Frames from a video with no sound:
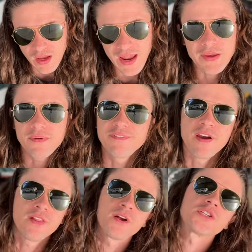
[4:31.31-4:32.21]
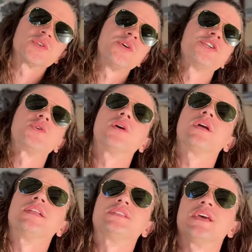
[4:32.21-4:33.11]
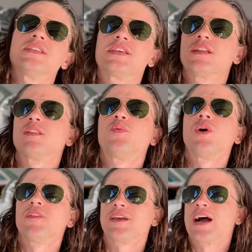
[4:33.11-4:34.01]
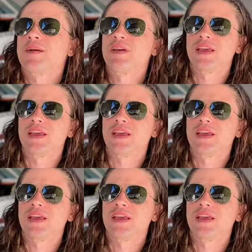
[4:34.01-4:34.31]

Anyway, very long story short, it's getting to the point in the cockpit,